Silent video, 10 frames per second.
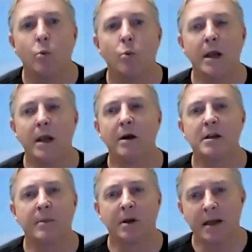We are
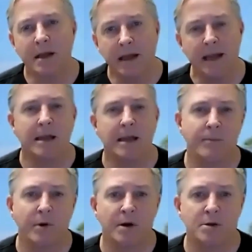typically
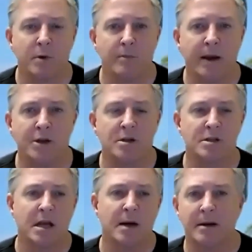gatekeepers. When
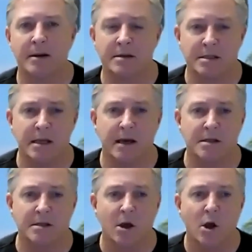patients come in to see
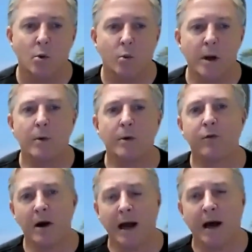us, we
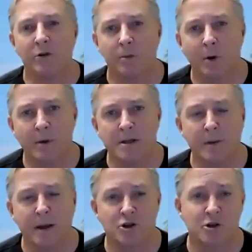refer out to the appropriate
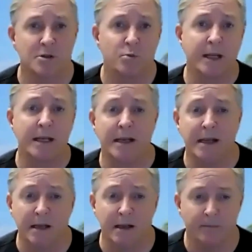specialist when
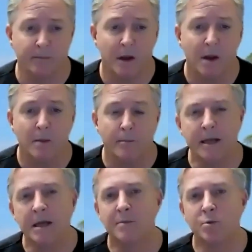needed.
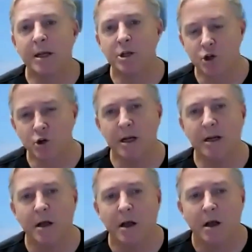Many times we can
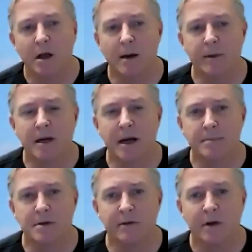treat common
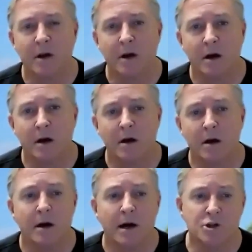types of
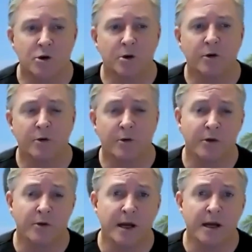
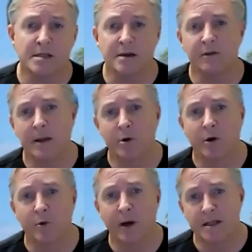osteoarthritis and
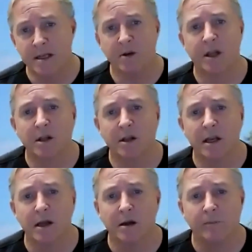inflammatory arthritis here in the
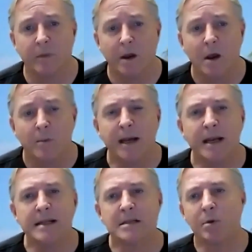clinic, but it
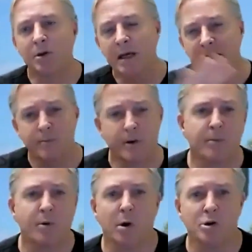needs a multidisciplinary
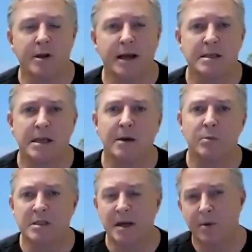approach. And that's, again,
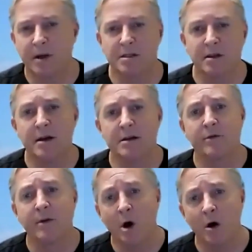what separates us
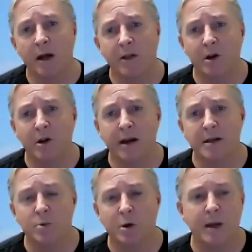from all other
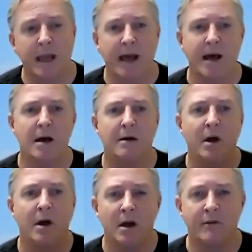clinics where we have
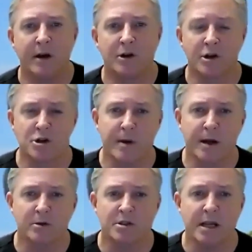a very traditional
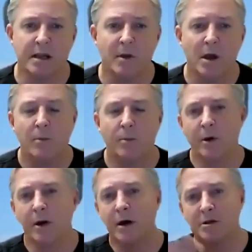medical team, but
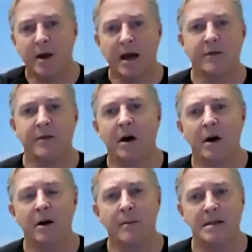you also have
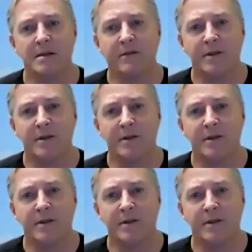our amazing